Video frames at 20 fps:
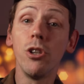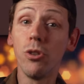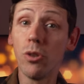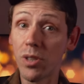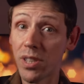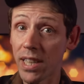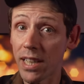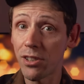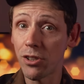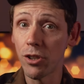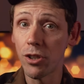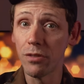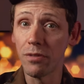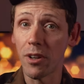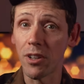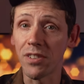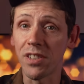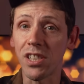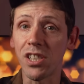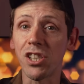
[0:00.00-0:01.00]
Use that to your
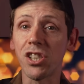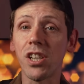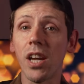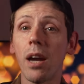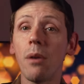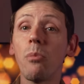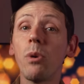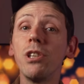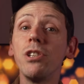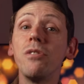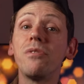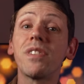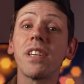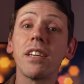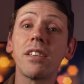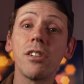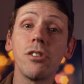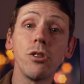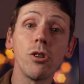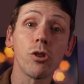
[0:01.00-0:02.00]
advantage, and when you've
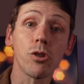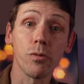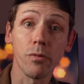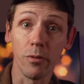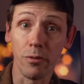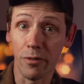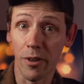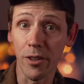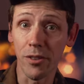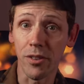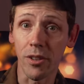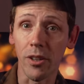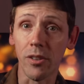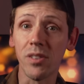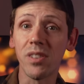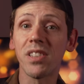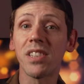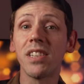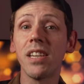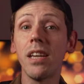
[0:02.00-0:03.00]
taken your
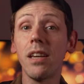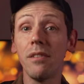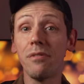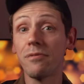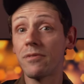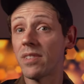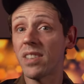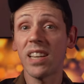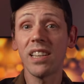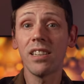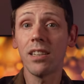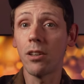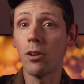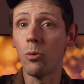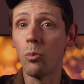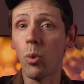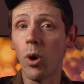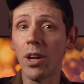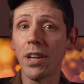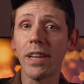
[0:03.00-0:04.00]
photo, see if taking
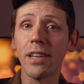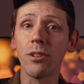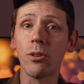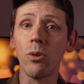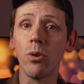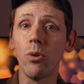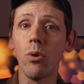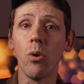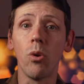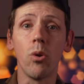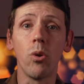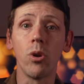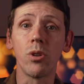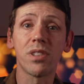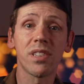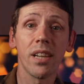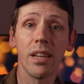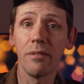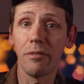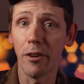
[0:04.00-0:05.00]
a wide angle or a
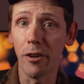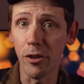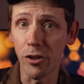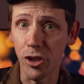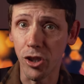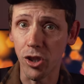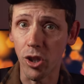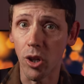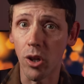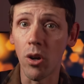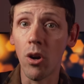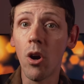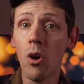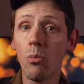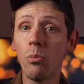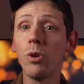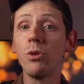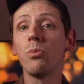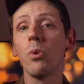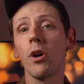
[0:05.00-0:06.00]
telephoto shot
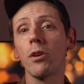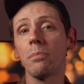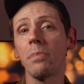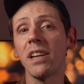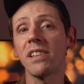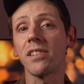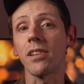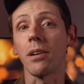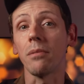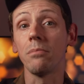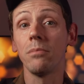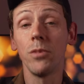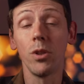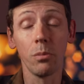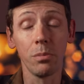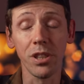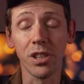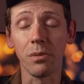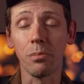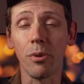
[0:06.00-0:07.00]
would work better.
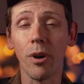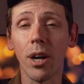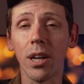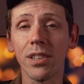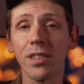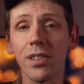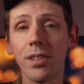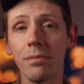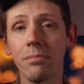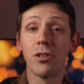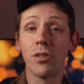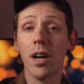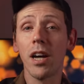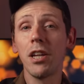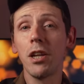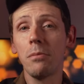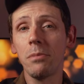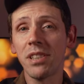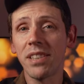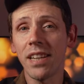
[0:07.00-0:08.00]
You'll be surprised. So
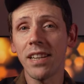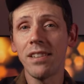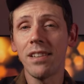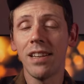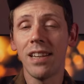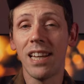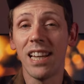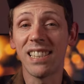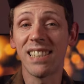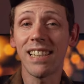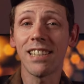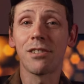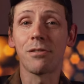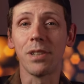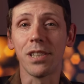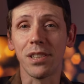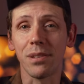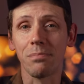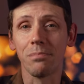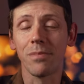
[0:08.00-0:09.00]
at number 10,
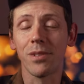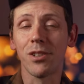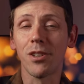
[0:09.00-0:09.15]
accessories.